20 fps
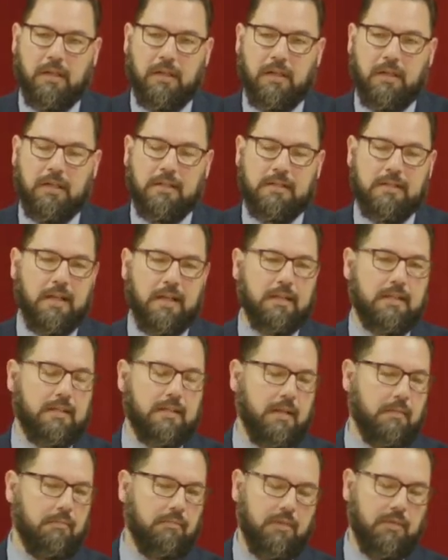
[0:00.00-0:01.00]
It's not
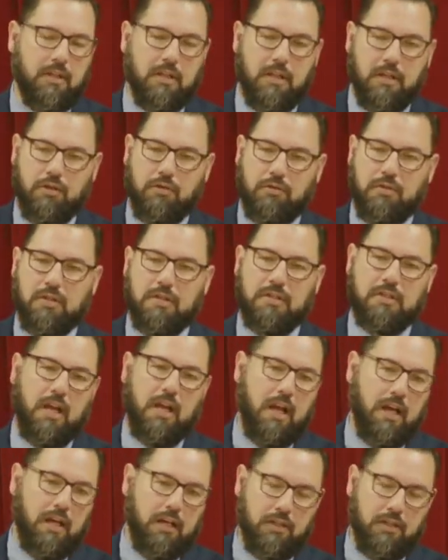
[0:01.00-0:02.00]
something that you
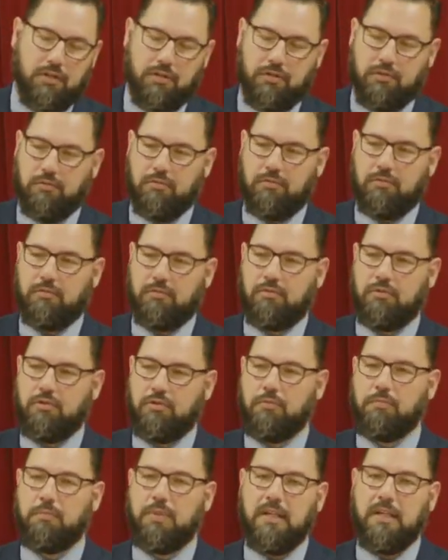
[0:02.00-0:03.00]
decide to
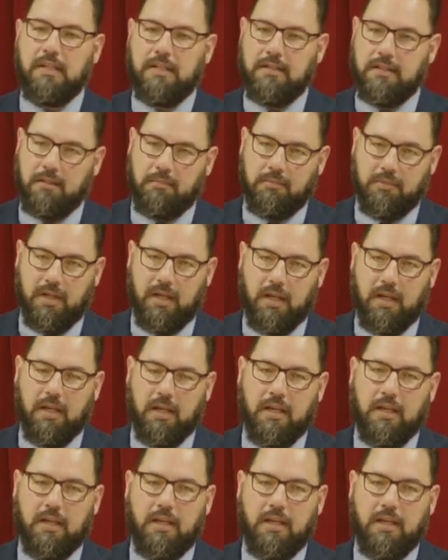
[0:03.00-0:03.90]
to be someday.